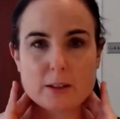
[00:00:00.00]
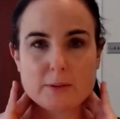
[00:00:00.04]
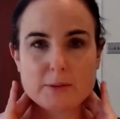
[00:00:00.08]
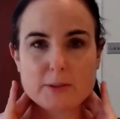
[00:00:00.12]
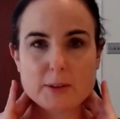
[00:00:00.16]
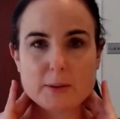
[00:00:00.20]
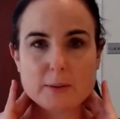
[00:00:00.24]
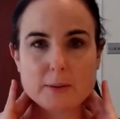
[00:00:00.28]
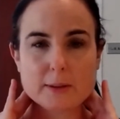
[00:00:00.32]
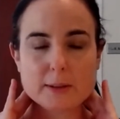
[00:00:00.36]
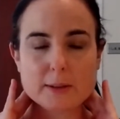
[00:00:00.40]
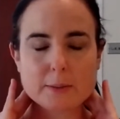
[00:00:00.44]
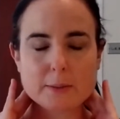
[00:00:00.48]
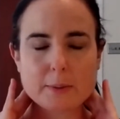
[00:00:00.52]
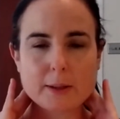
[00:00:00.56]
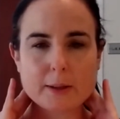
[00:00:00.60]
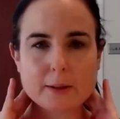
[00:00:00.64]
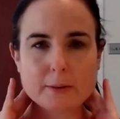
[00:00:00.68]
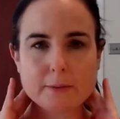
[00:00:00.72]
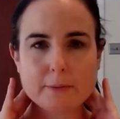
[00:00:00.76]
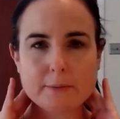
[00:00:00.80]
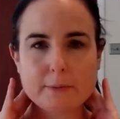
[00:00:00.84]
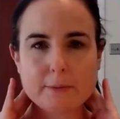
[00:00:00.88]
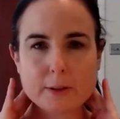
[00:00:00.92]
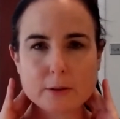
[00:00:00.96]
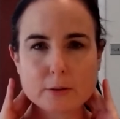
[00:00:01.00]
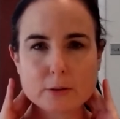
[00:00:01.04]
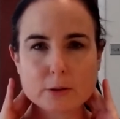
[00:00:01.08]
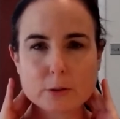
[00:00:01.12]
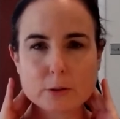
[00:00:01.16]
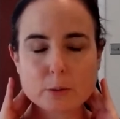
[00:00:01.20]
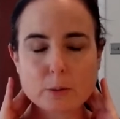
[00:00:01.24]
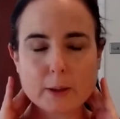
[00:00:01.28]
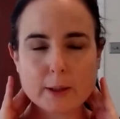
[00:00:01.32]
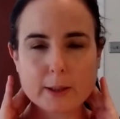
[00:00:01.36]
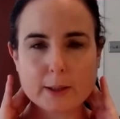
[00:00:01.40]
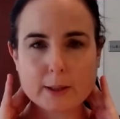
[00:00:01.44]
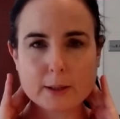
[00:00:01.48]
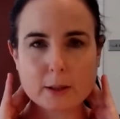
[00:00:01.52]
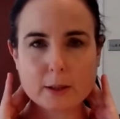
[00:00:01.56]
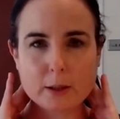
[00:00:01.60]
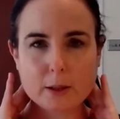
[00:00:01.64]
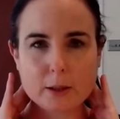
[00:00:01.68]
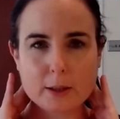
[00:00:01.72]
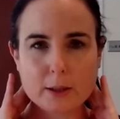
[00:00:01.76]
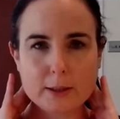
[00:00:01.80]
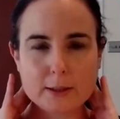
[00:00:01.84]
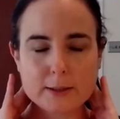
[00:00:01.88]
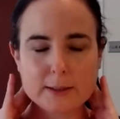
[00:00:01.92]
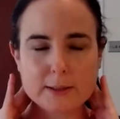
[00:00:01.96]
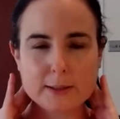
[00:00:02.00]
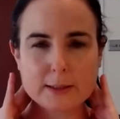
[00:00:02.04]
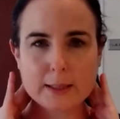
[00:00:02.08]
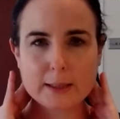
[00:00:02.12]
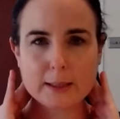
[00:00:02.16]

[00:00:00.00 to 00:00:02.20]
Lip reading: of doing something that feels quite nice,